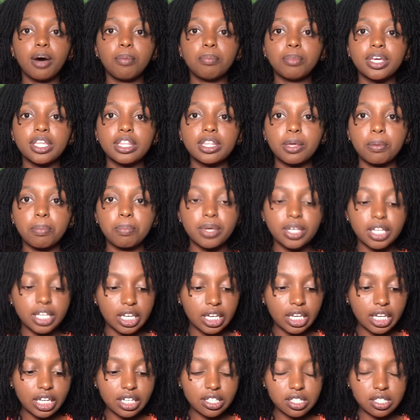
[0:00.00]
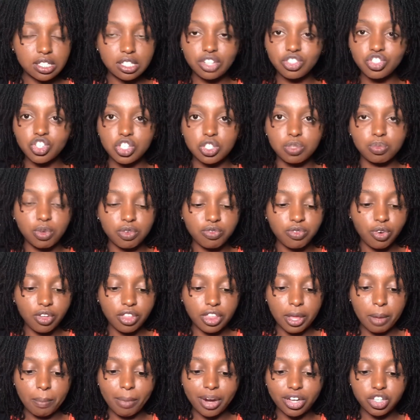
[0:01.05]
in the beginning stages before
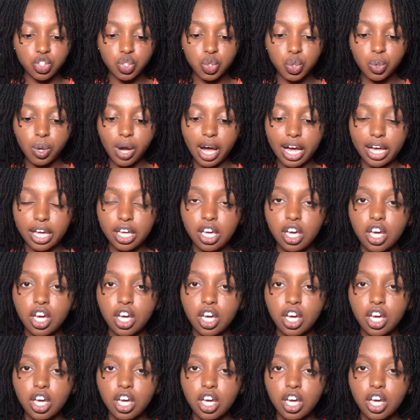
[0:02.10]
they mature.